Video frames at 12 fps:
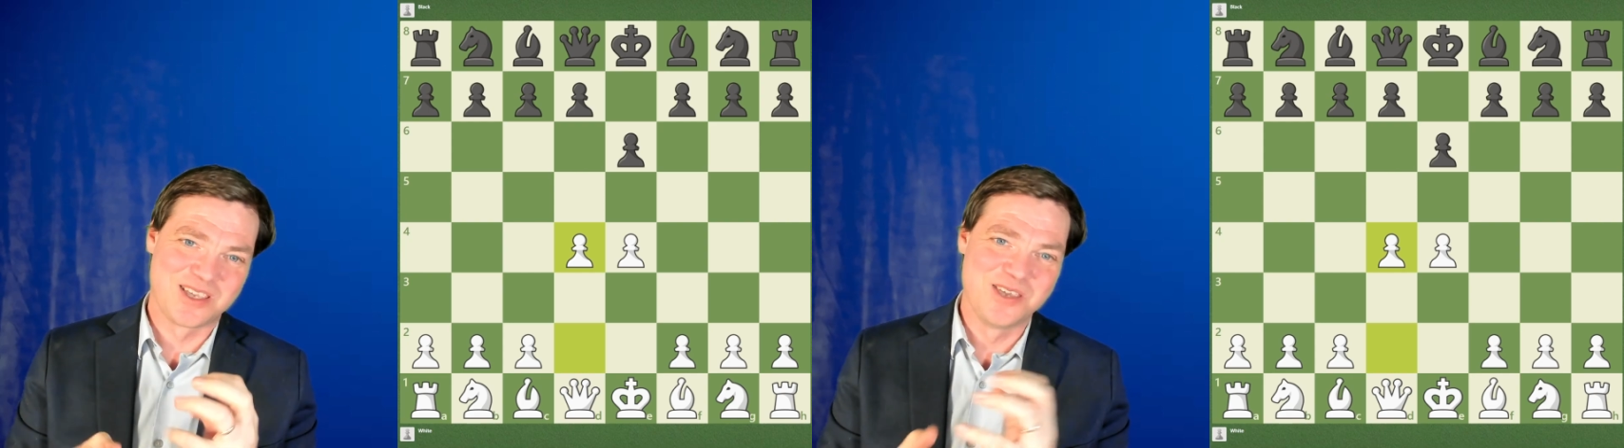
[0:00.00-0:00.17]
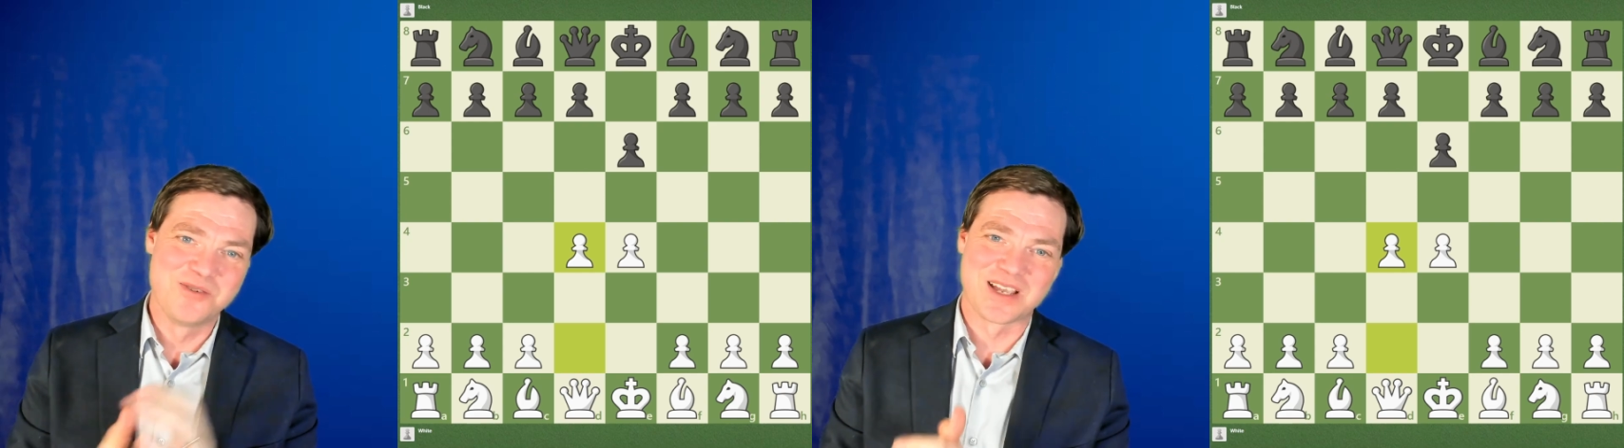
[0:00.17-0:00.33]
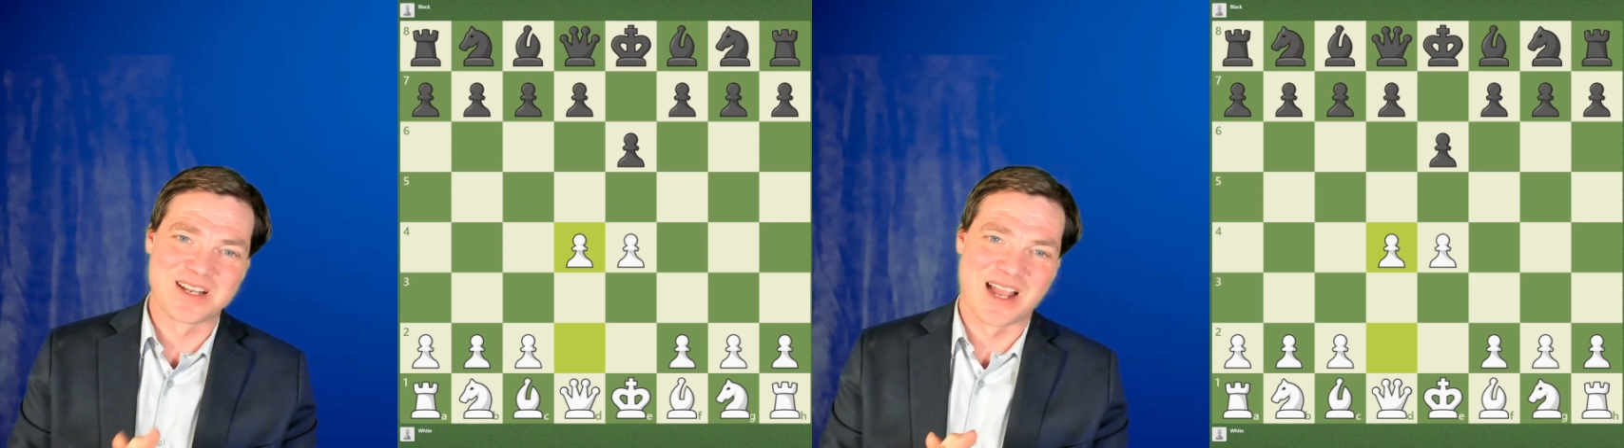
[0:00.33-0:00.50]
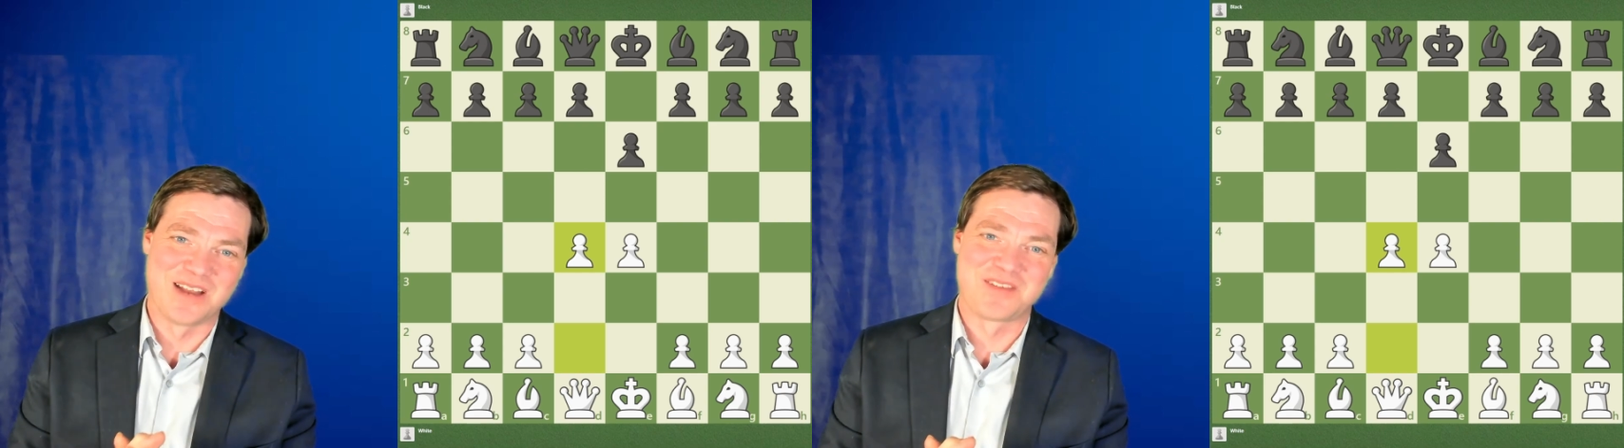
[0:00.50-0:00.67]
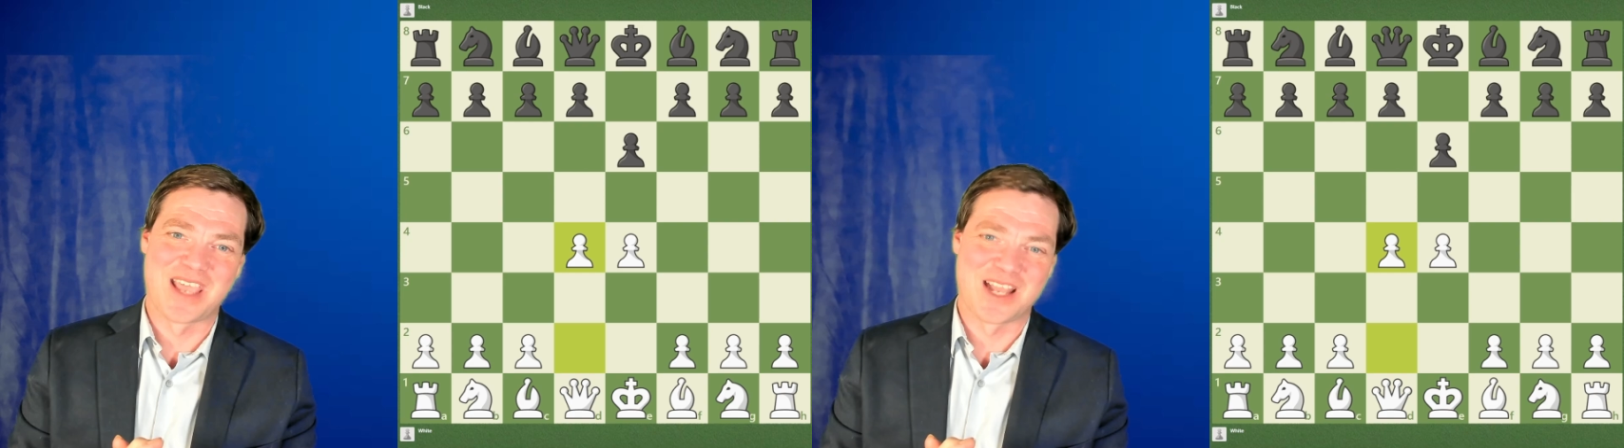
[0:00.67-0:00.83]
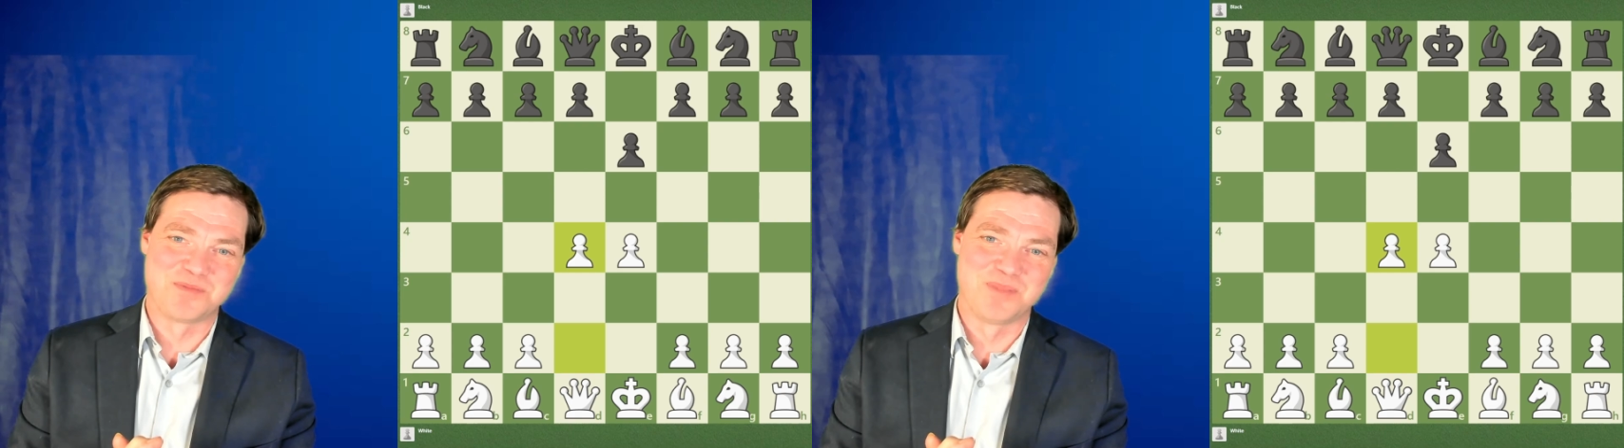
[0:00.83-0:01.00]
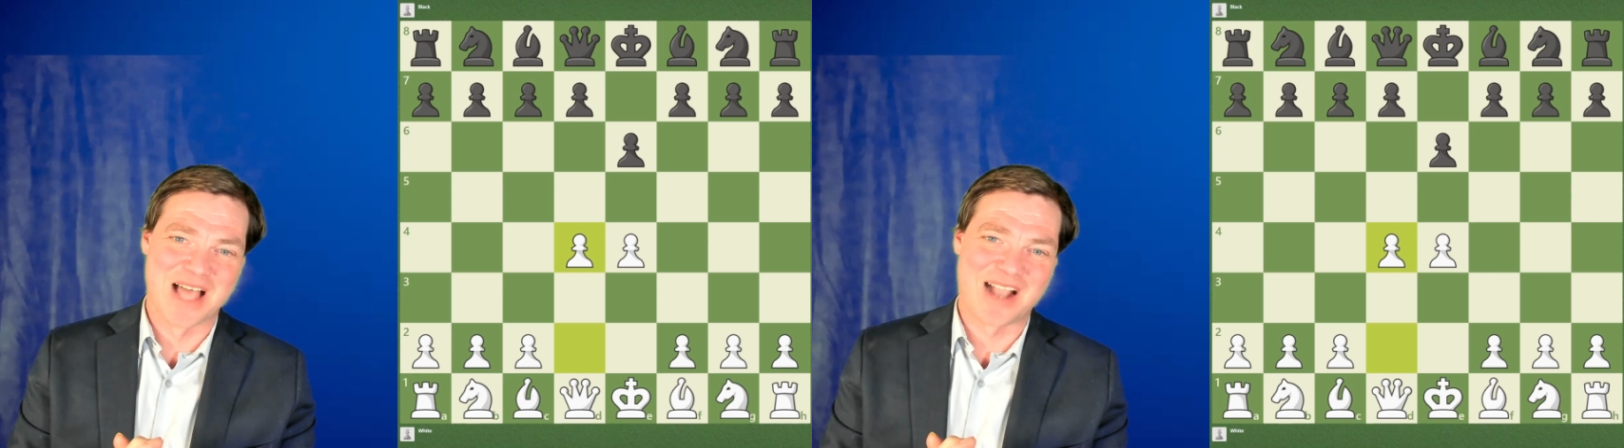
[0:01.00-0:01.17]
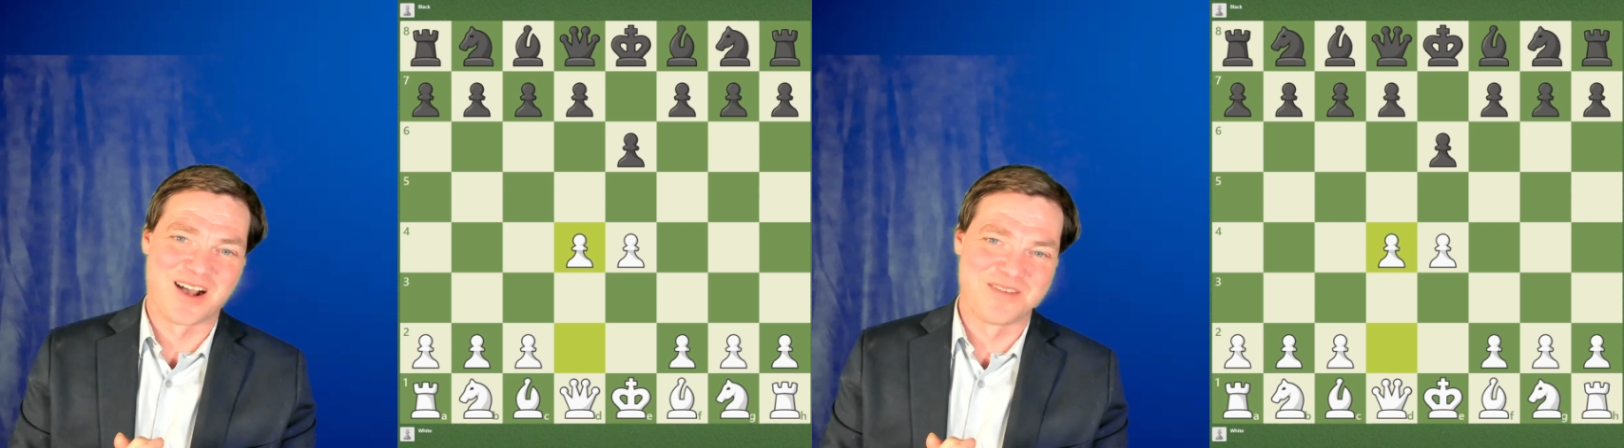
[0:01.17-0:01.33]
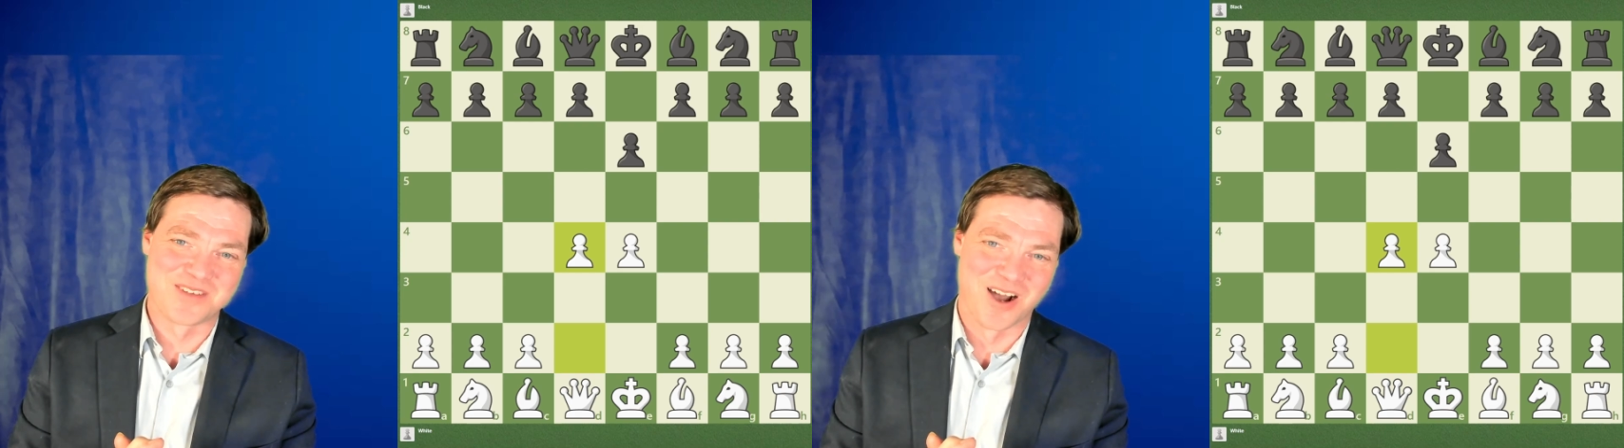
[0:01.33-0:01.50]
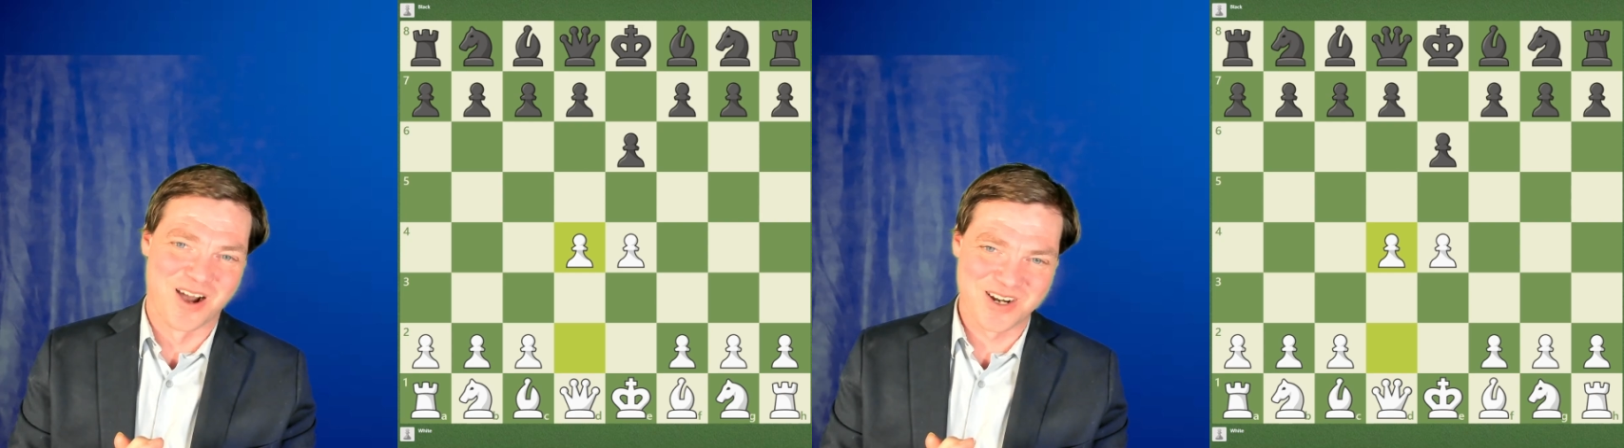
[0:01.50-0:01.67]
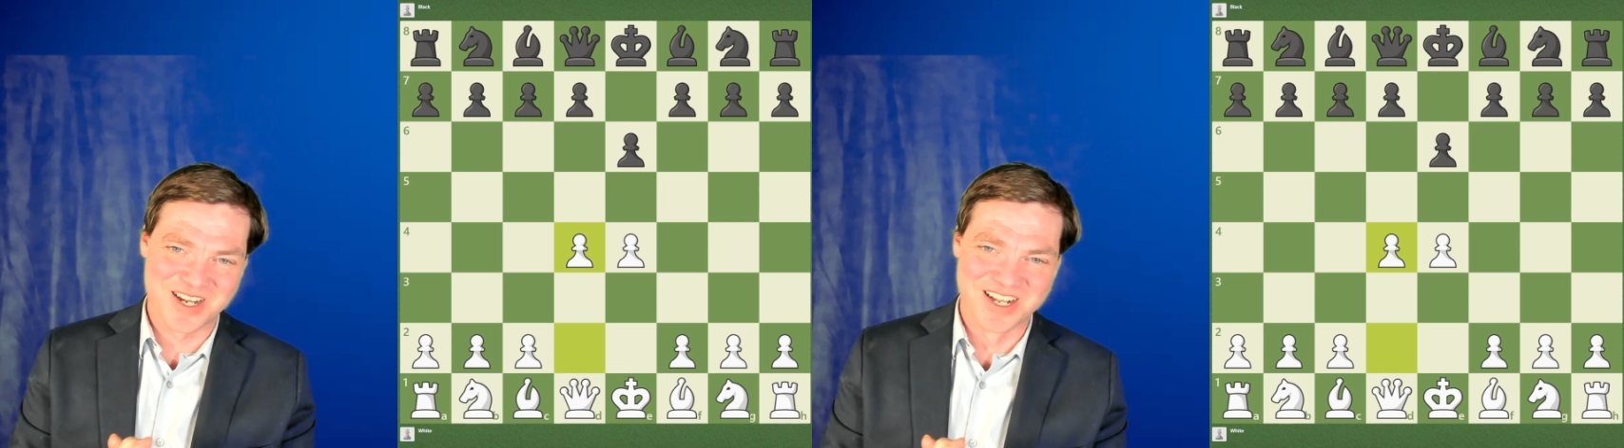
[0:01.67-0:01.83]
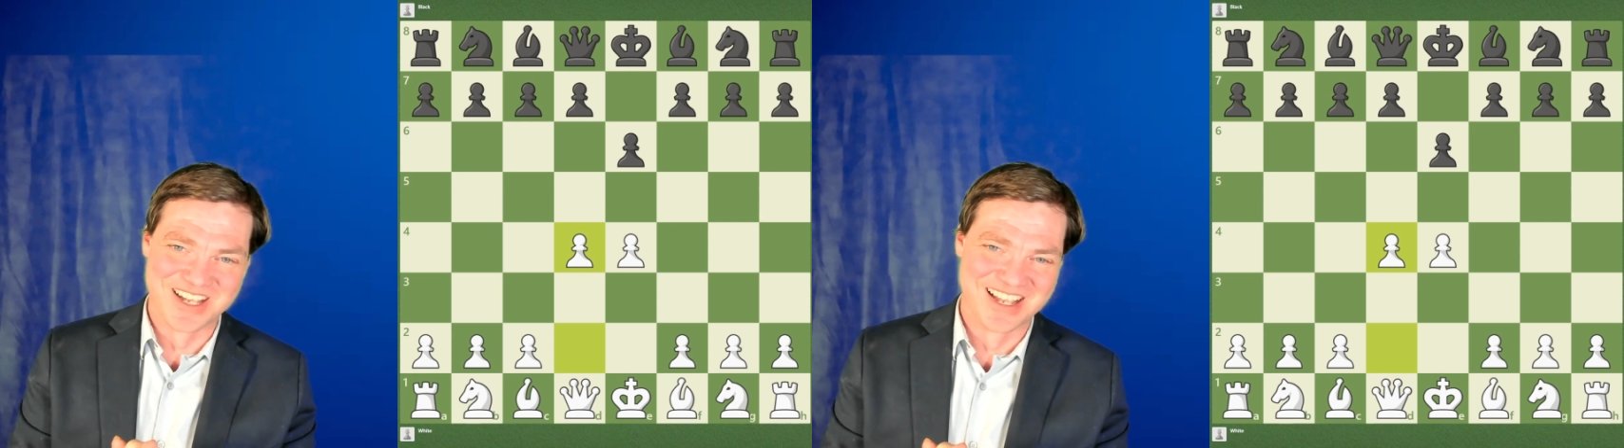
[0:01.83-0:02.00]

you can kind of catch black off guard,